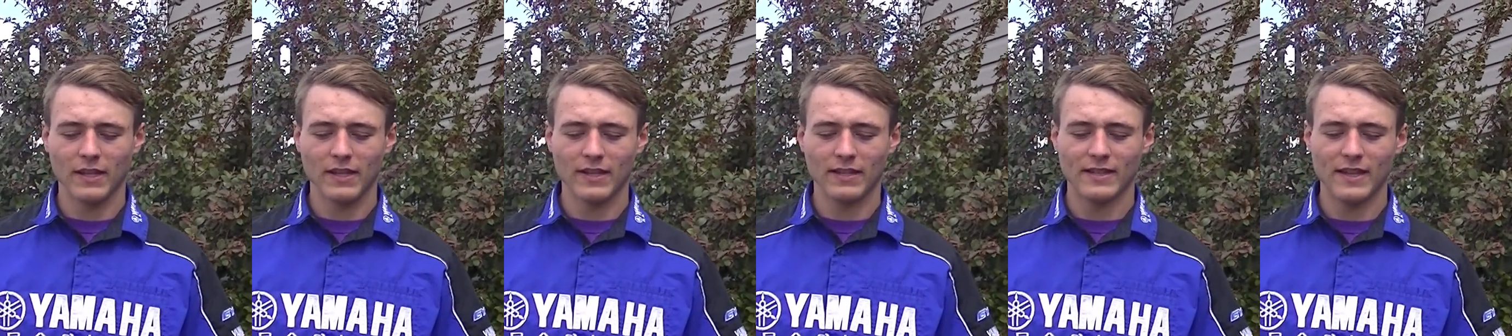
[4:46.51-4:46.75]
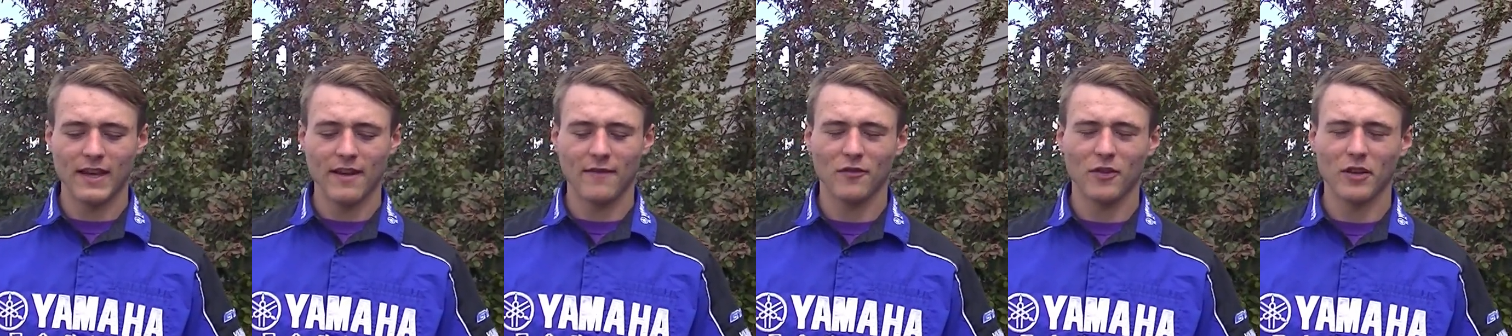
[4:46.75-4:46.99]
he's
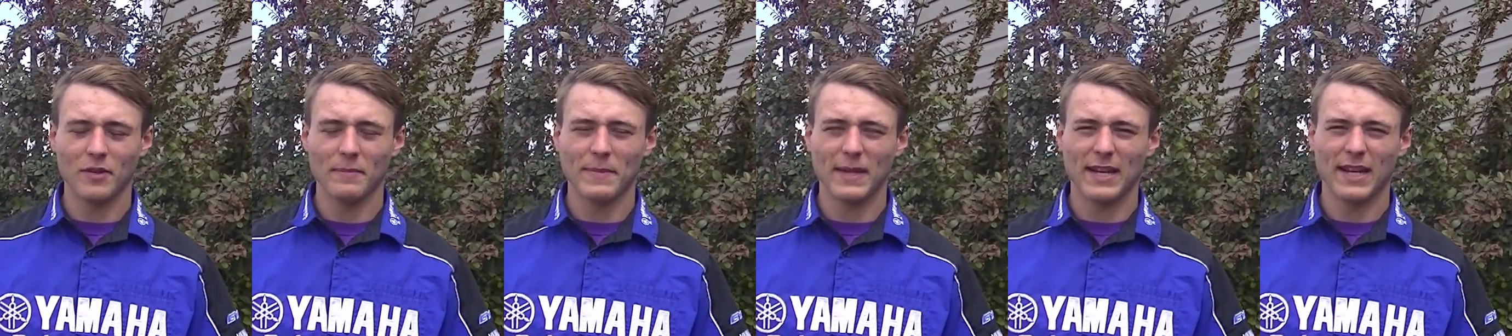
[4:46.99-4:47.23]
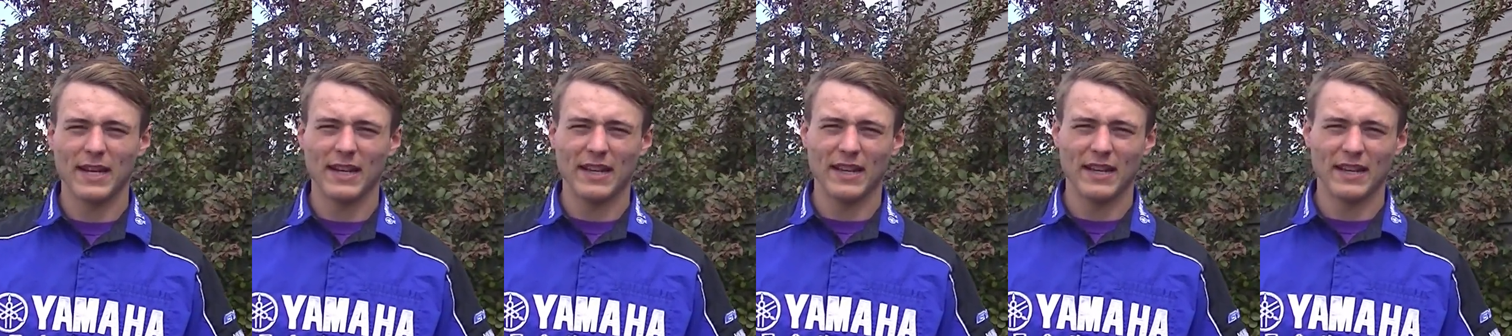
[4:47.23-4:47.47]
definitely
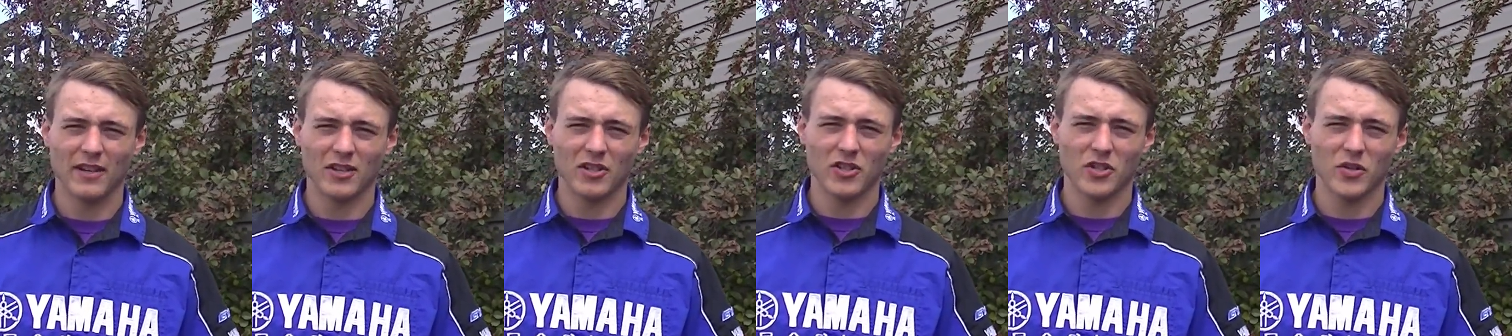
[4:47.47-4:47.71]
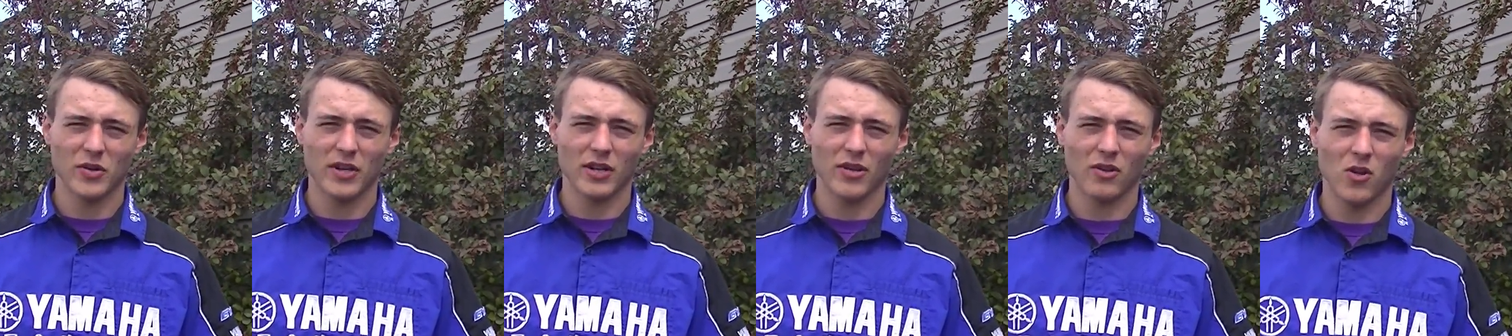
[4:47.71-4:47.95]
been in the
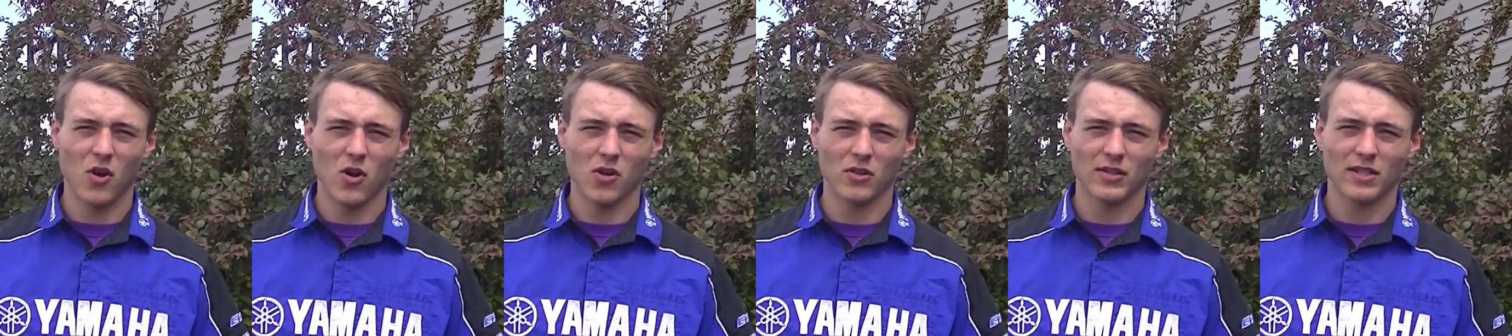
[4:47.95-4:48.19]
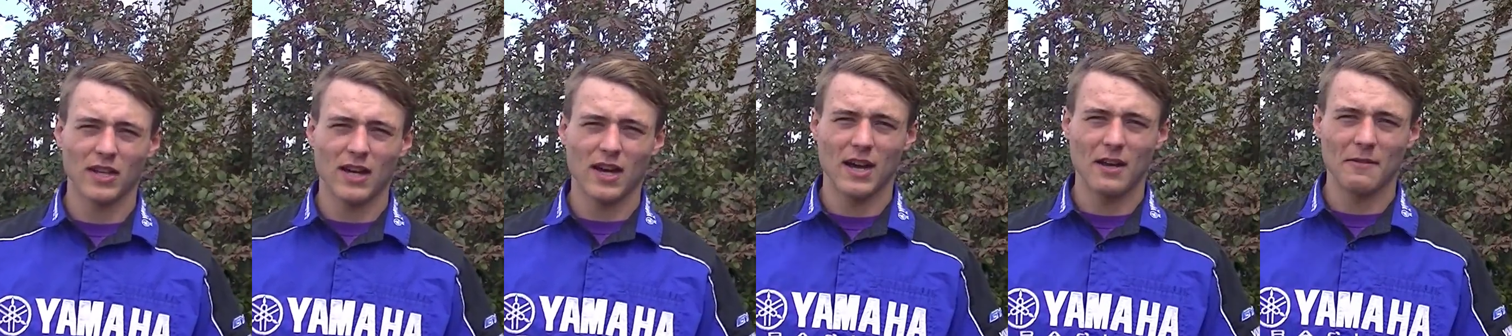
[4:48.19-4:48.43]
industry a long
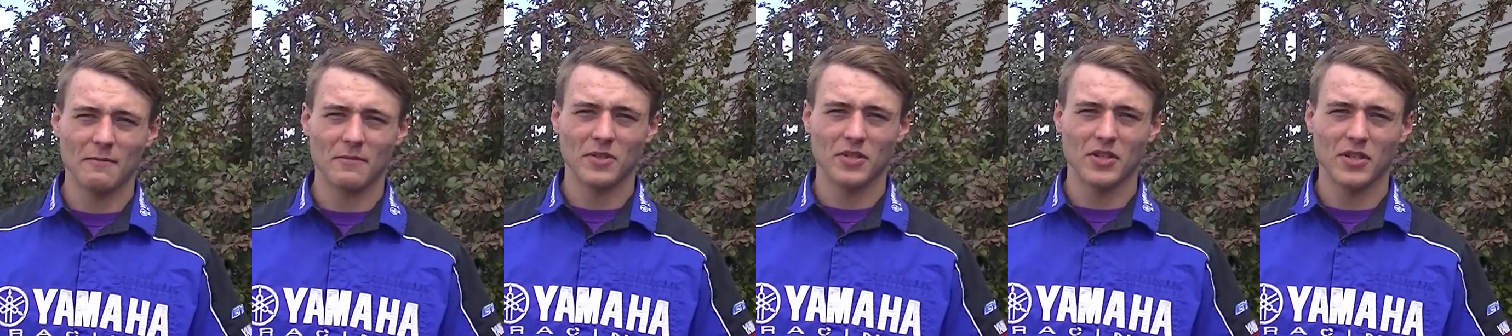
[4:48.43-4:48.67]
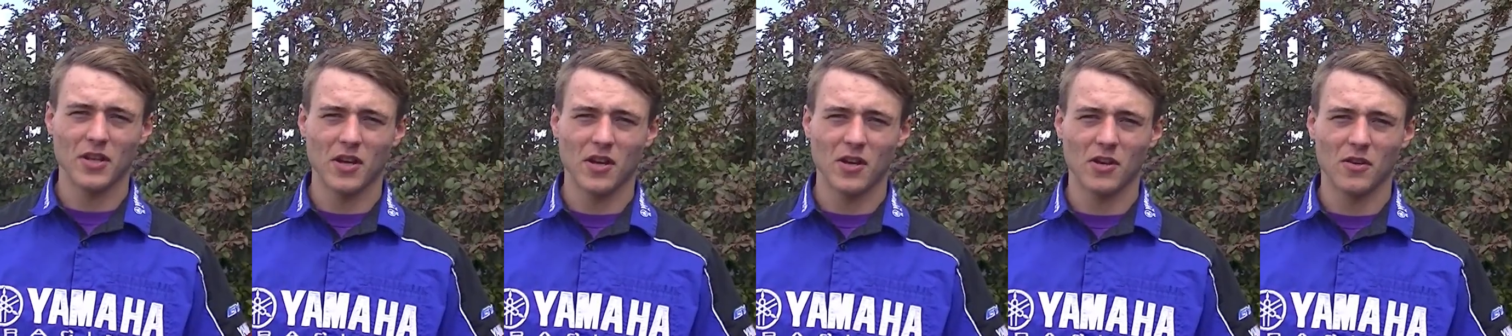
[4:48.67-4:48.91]
time,
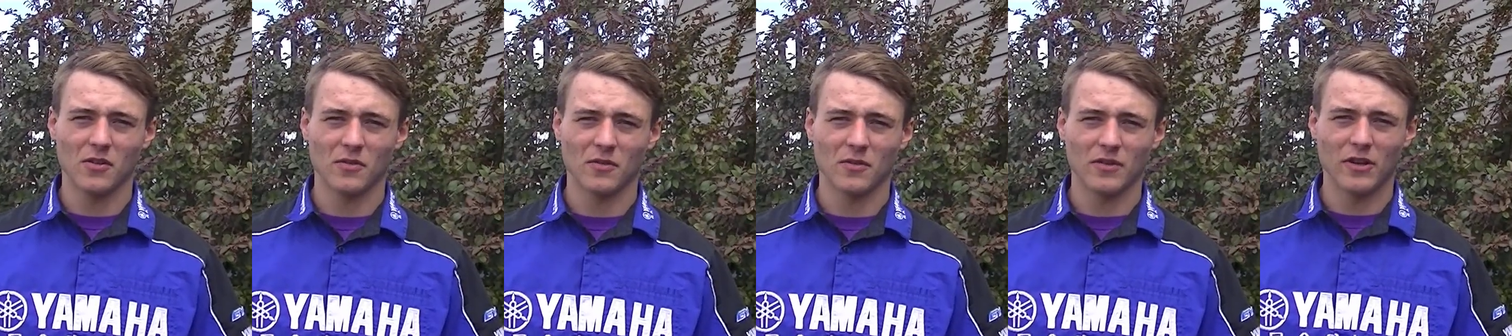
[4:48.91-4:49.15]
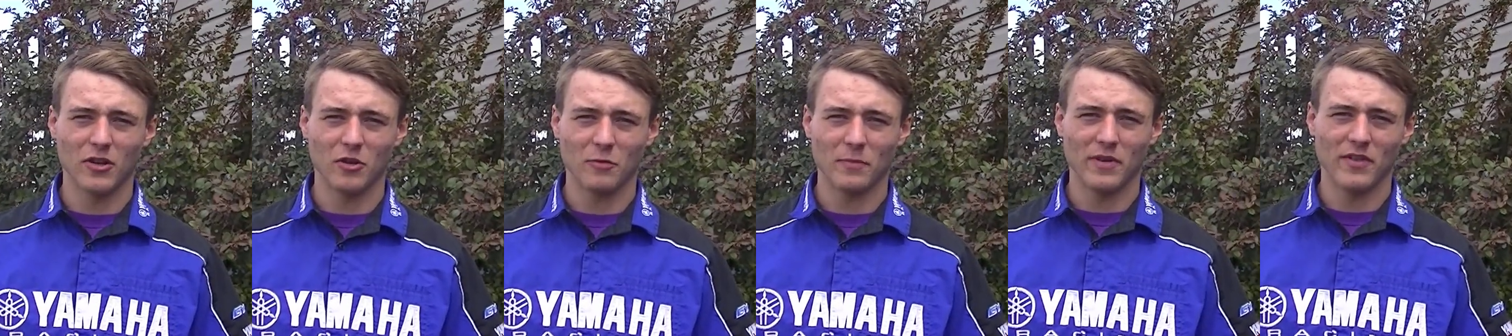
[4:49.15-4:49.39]
so
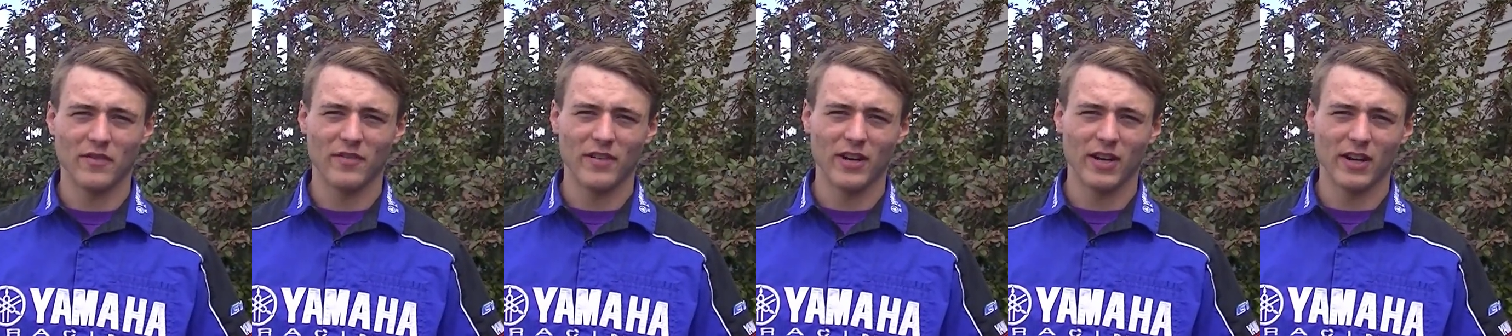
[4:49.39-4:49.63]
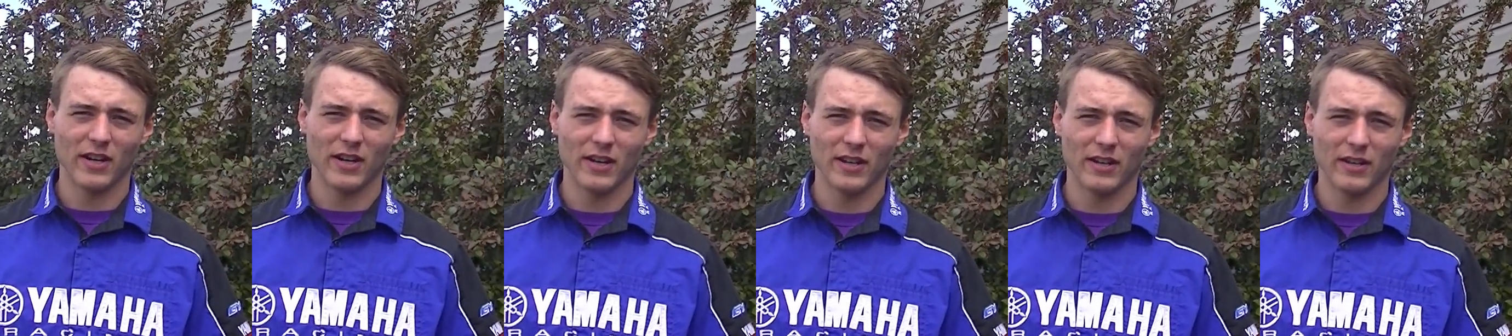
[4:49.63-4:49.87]
he'll be
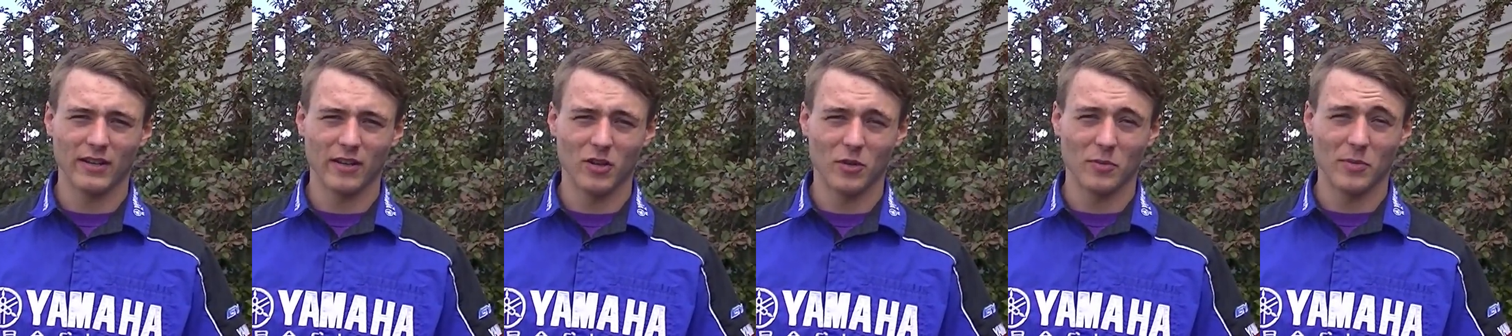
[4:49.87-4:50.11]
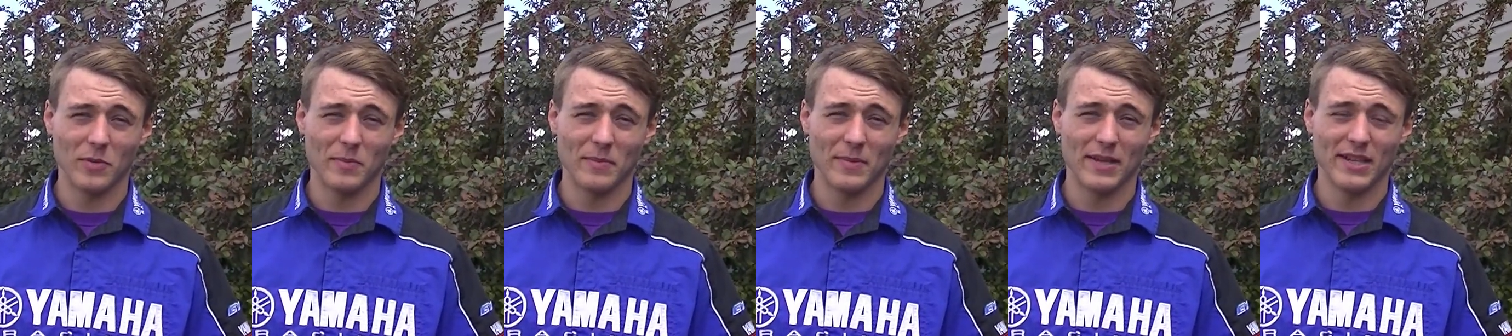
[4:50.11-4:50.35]
very, he'll
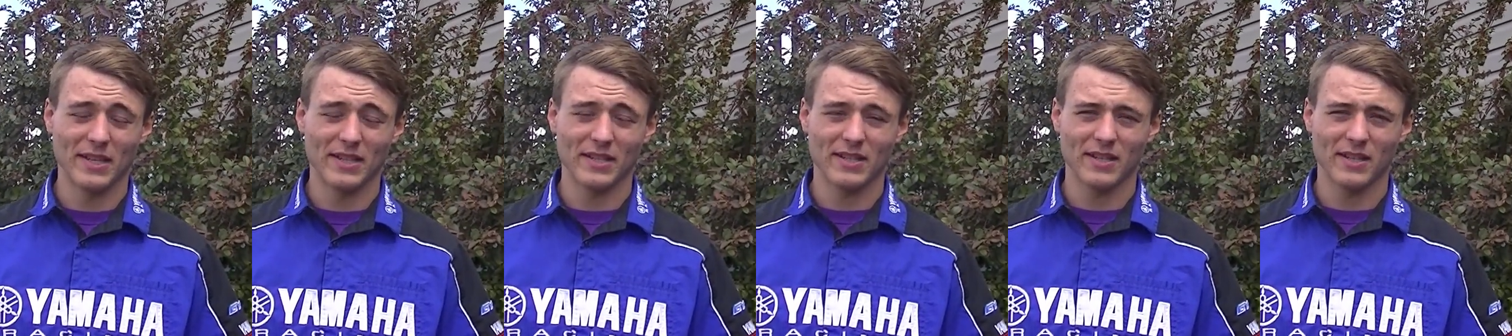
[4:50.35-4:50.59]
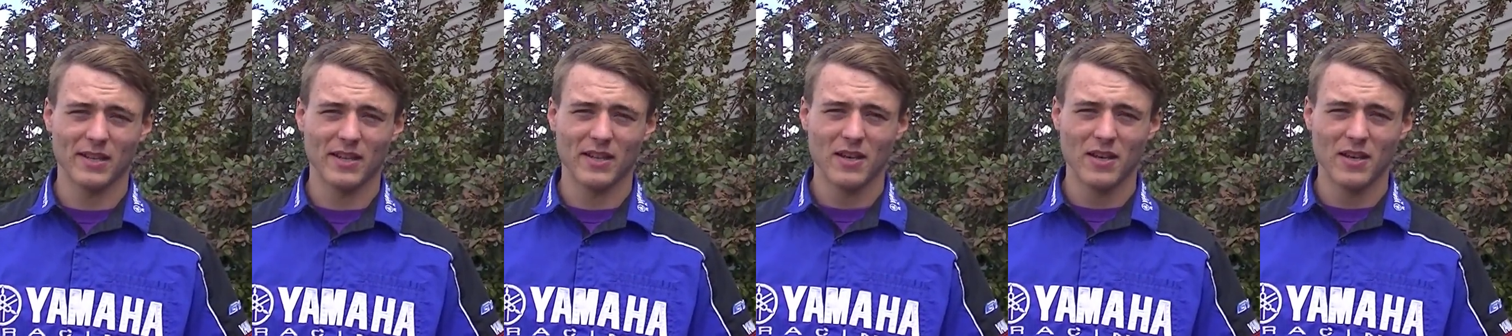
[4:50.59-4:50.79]
be missed.